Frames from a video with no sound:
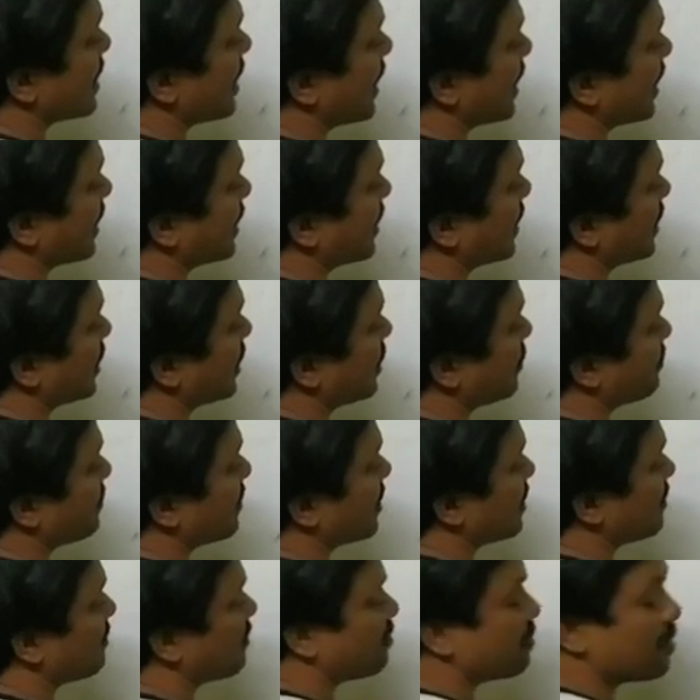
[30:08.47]
electric
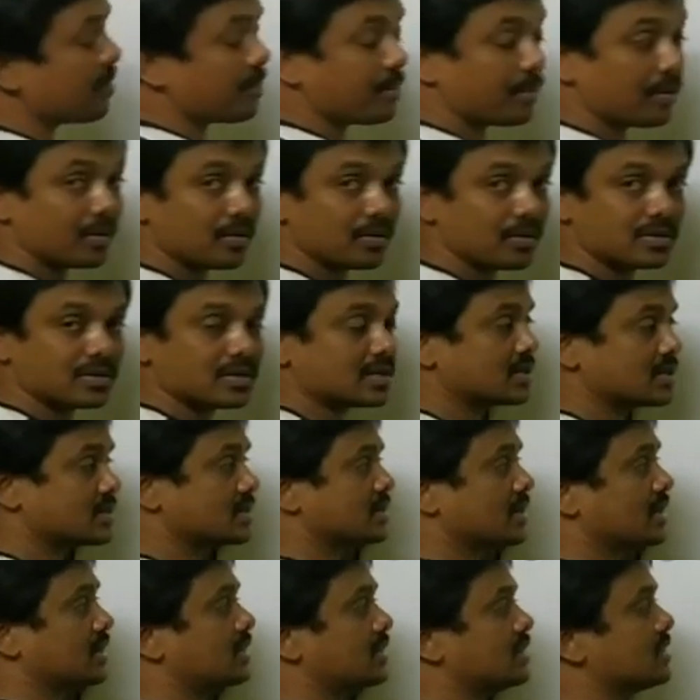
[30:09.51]
field will be
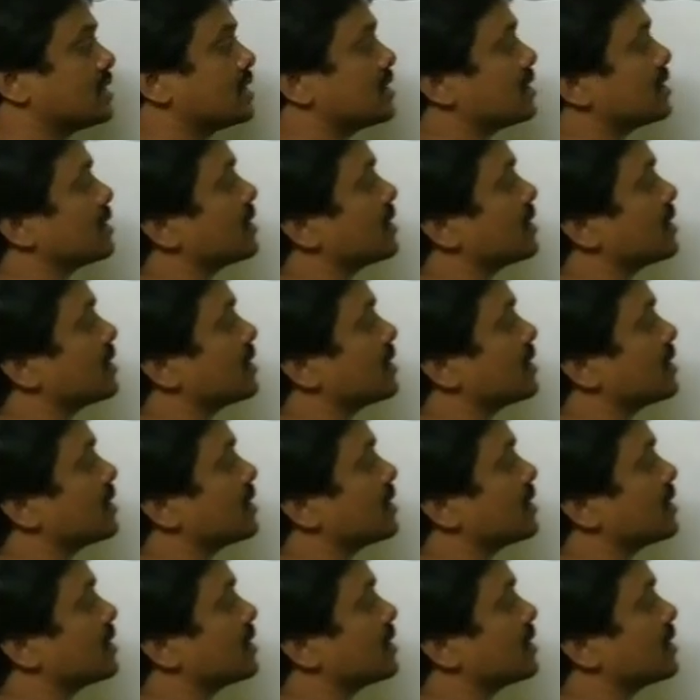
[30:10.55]
produces, right?